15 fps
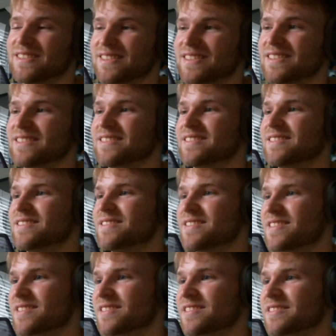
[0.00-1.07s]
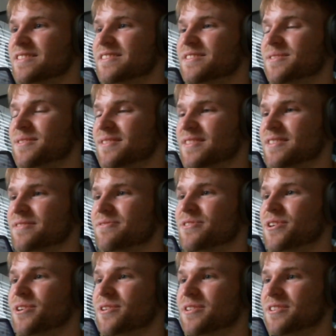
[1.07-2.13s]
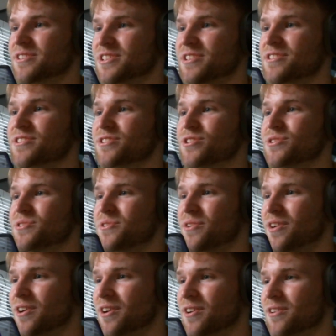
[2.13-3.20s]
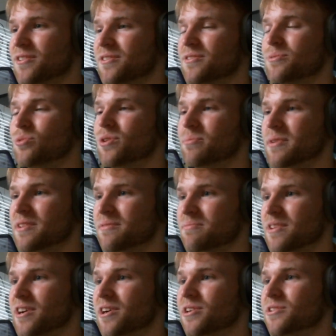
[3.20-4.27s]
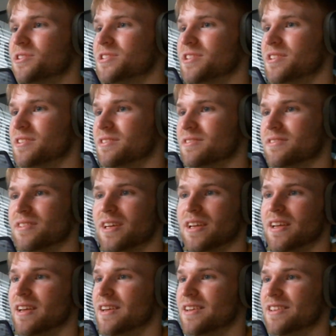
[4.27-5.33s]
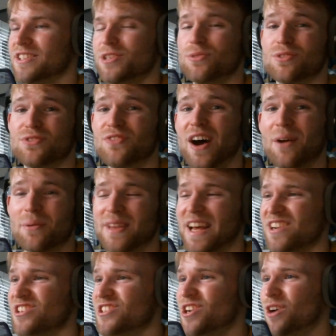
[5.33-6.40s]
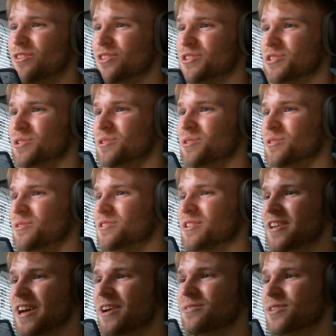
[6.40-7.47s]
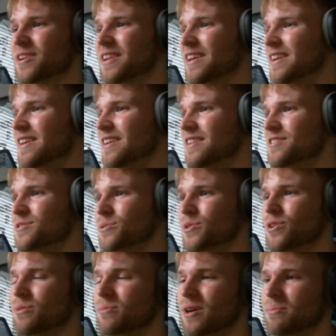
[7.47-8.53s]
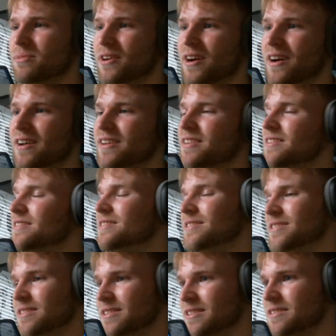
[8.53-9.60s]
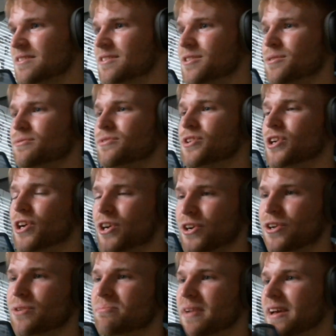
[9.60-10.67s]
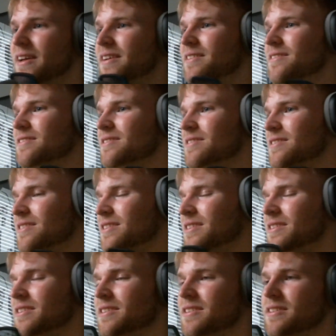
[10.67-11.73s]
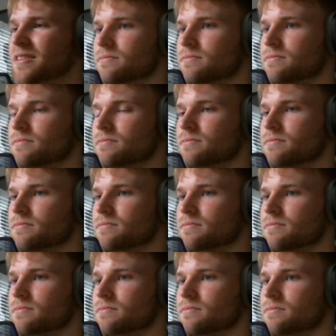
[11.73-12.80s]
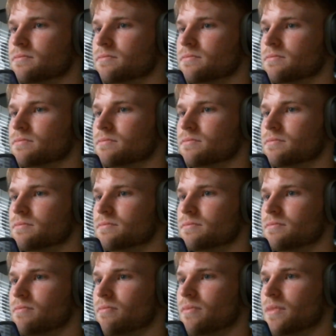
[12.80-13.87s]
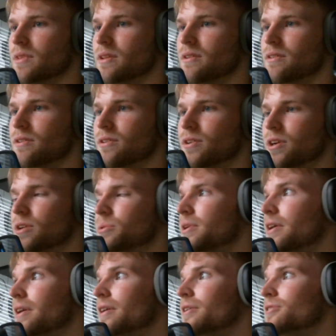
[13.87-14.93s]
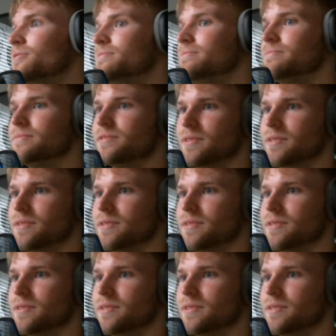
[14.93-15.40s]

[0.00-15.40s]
Found a way with nothing. Really, she's a strong oh. woman, bro. She she was fine with that shovel too, took care of her kids, grew them up right. Like. Good for her, man. You think what you do is good? Oh, here we go.